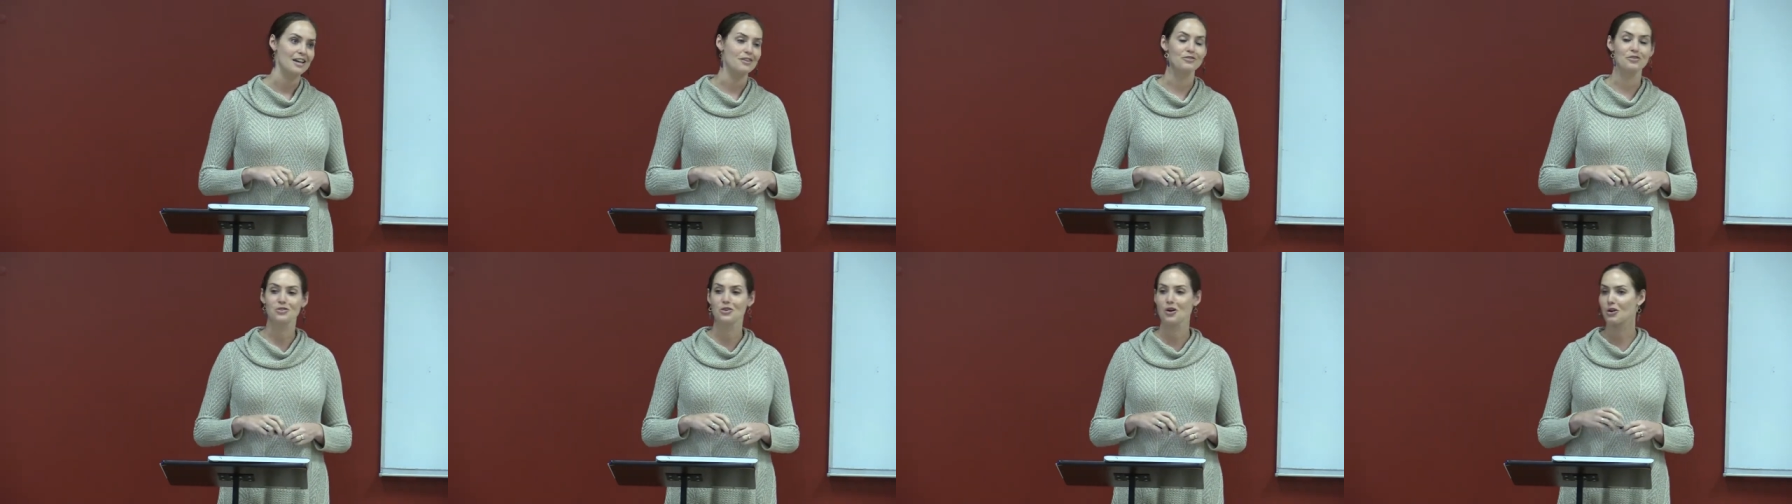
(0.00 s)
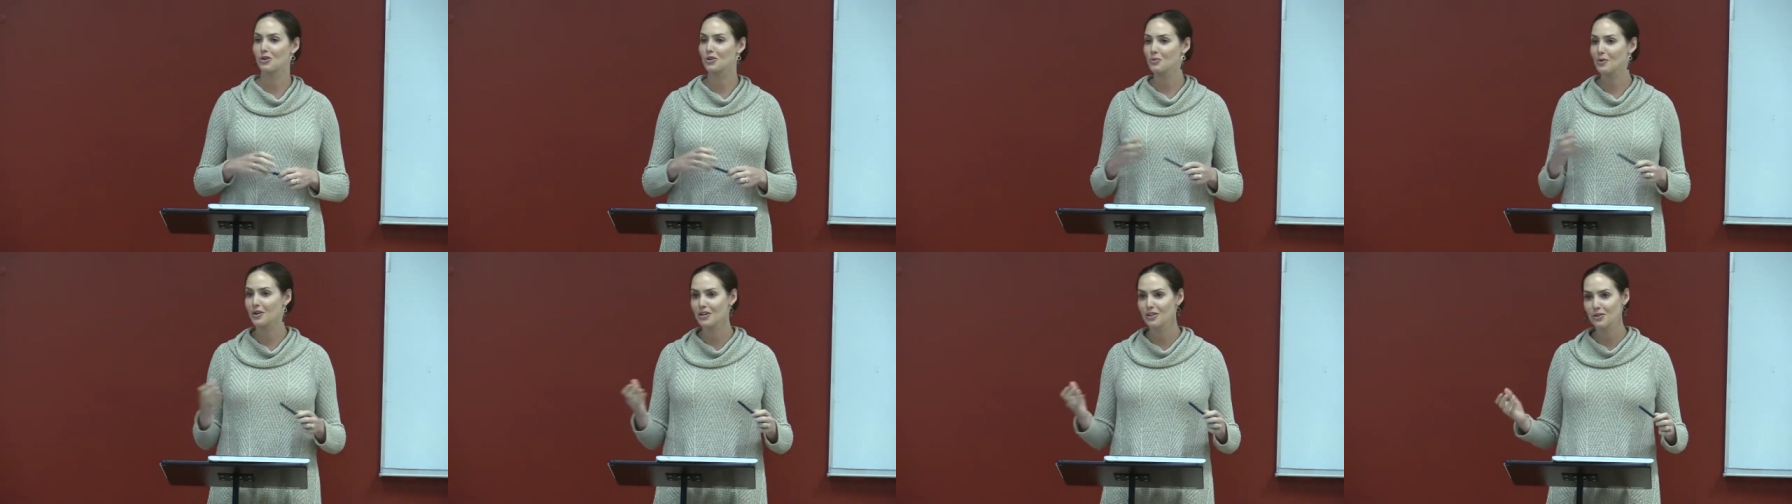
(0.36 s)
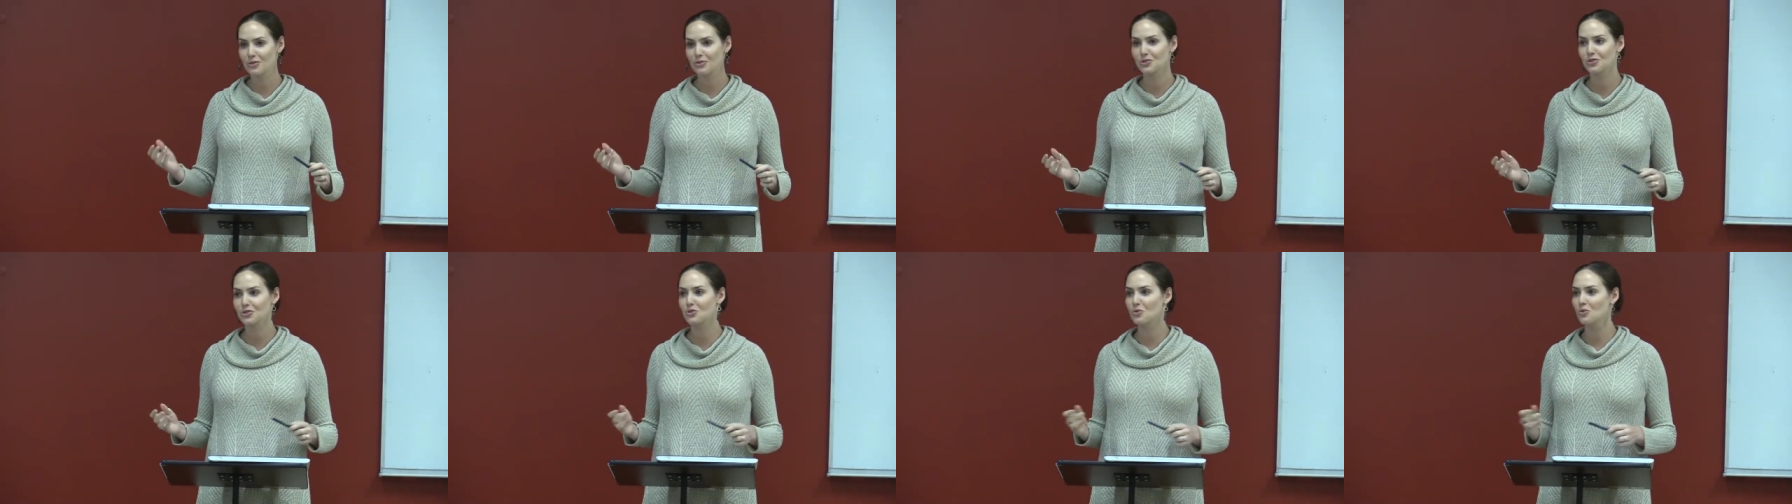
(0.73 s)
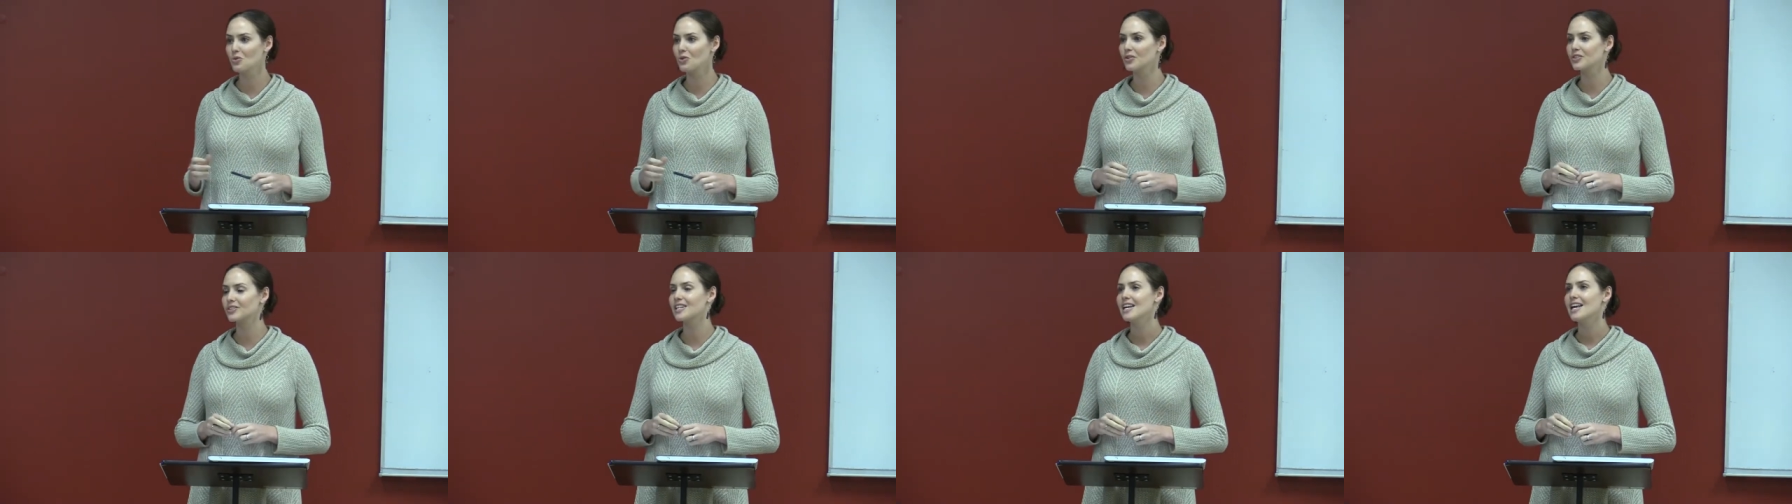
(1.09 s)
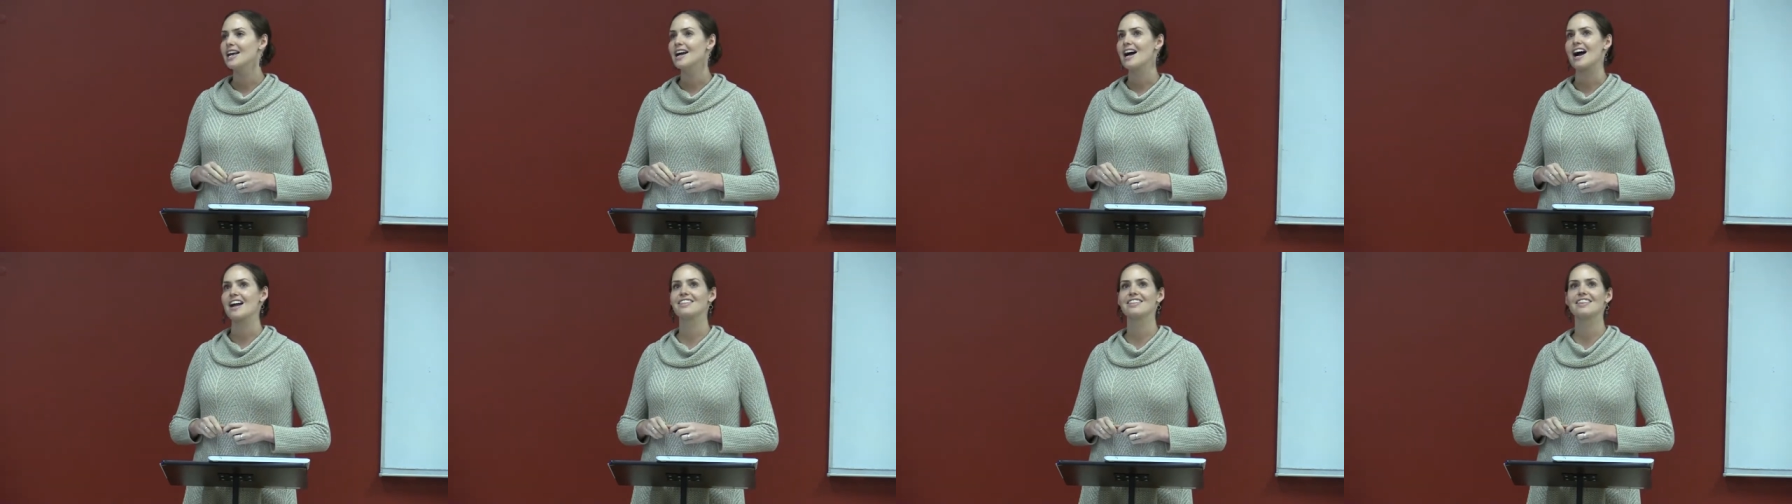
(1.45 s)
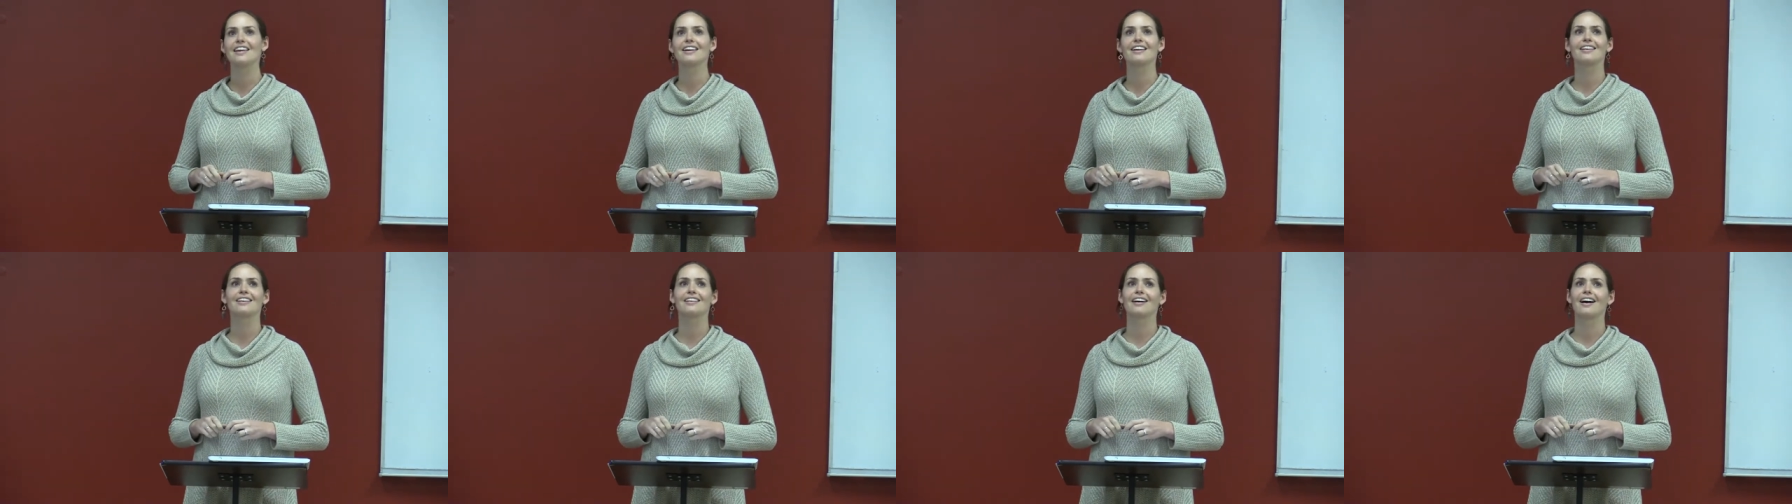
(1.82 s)
If you go to one of those schools, I
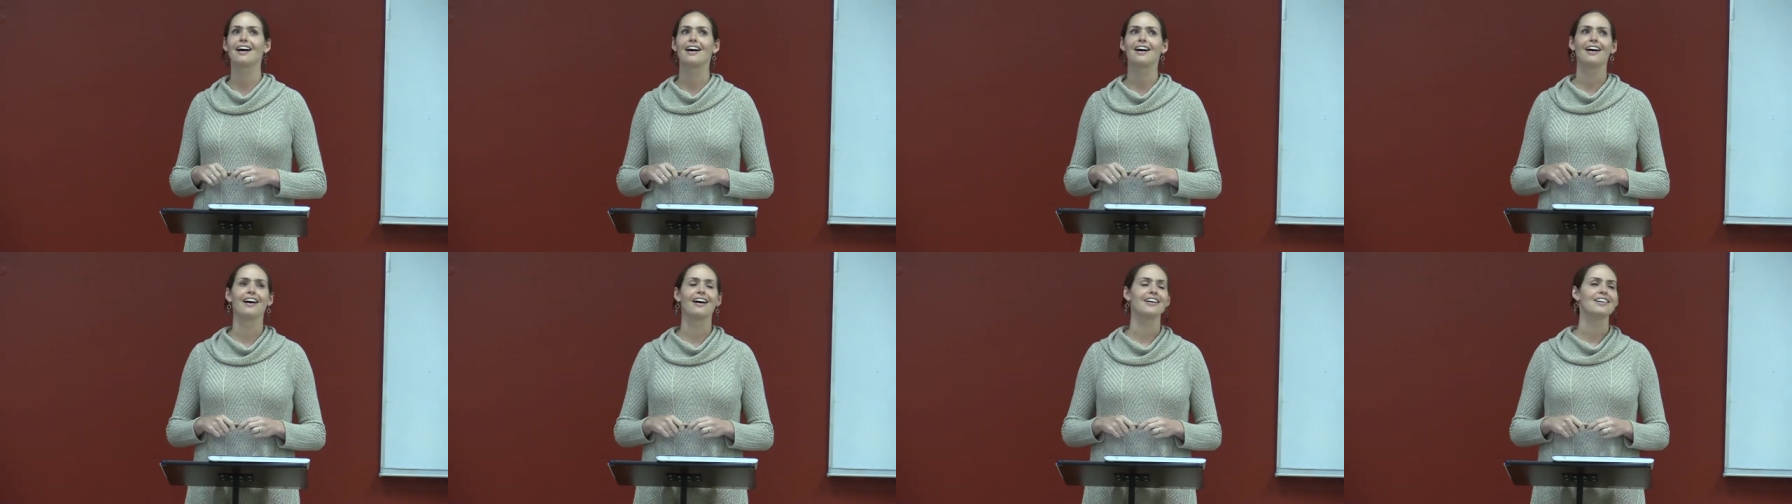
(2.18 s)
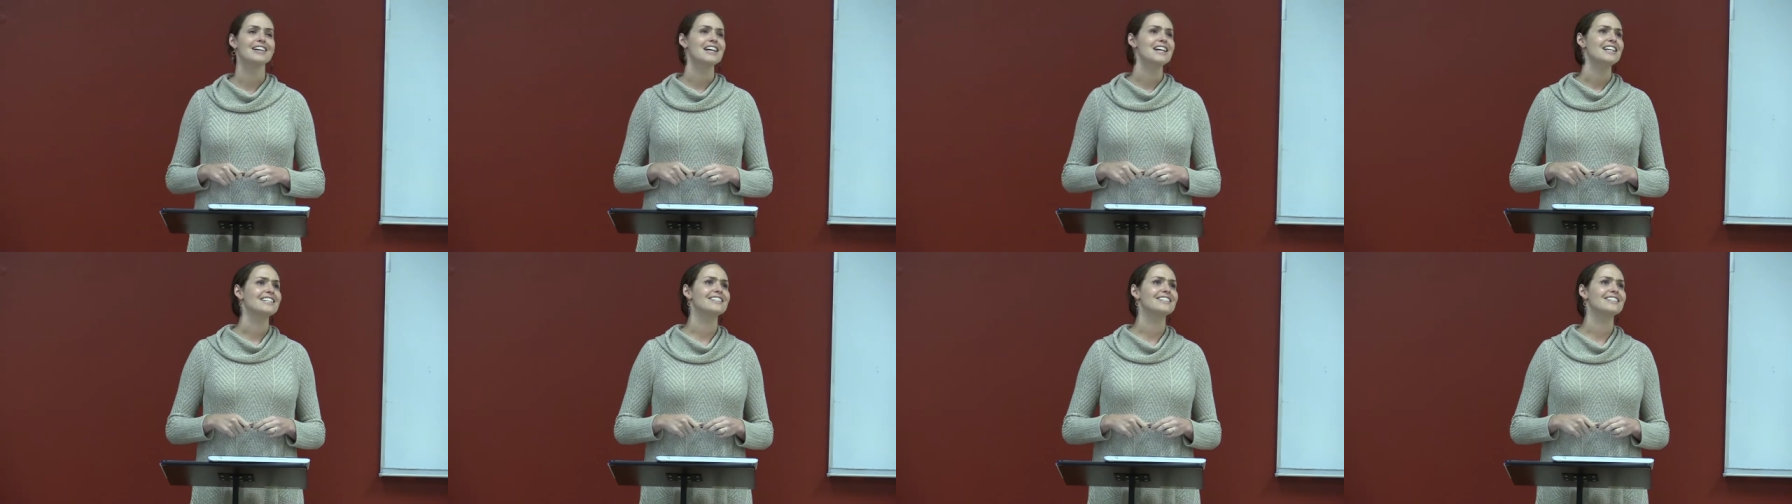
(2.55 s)
think uh,